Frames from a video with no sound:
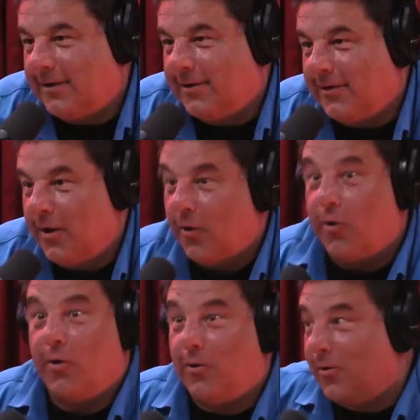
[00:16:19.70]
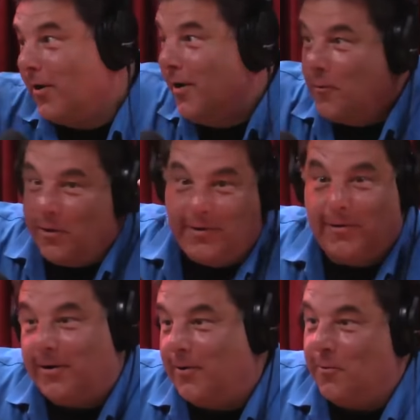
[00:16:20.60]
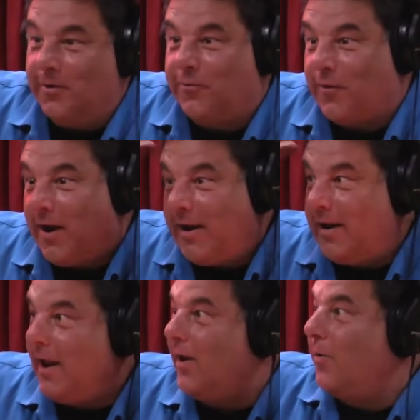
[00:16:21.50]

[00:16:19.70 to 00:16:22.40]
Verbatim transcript: know, oh one you know one Friday night.